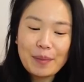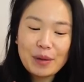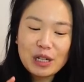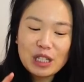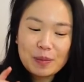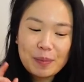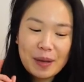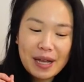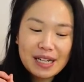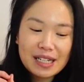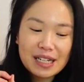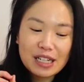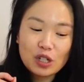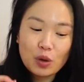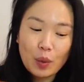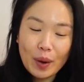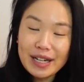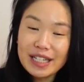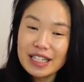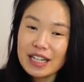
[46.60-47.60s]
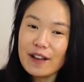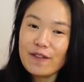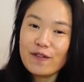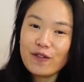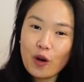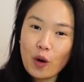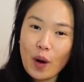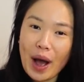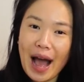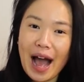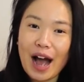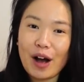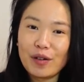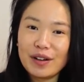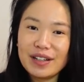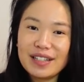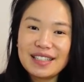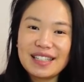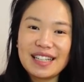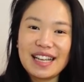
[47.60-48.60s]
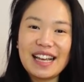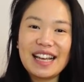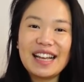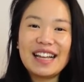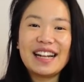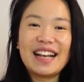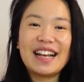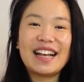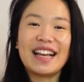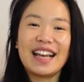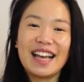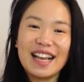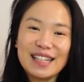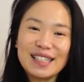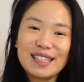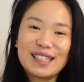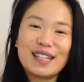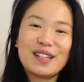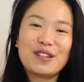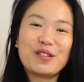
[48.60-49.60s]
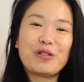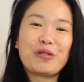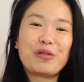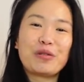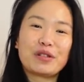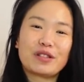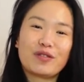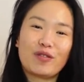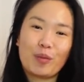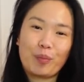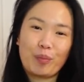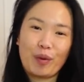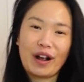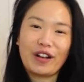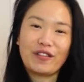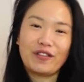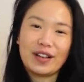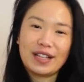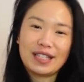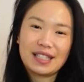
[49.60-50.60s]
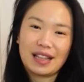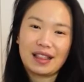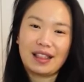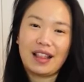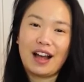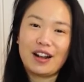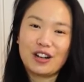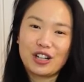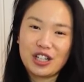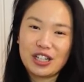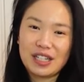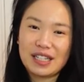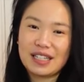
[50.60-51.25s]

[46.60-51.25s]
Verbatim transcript: I'm gonna spend twenty-four hours eating instant noodles for breakfast, lunch,